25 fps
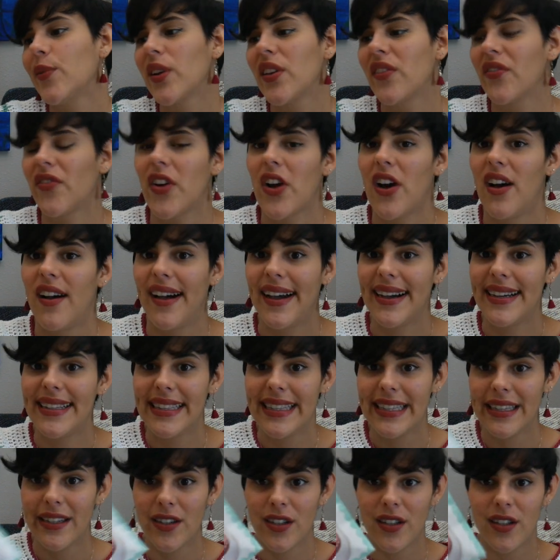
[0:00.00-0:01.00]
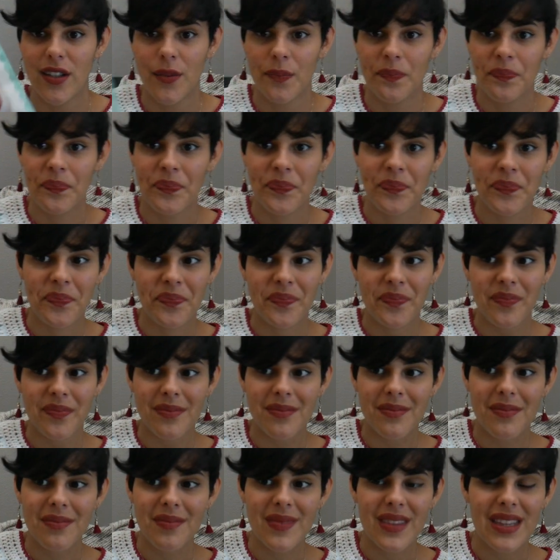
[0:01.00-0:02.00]
we've got a little
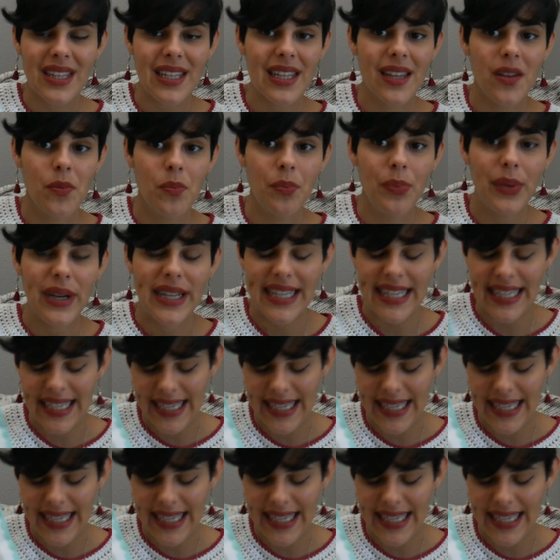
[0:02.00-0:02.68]
bunny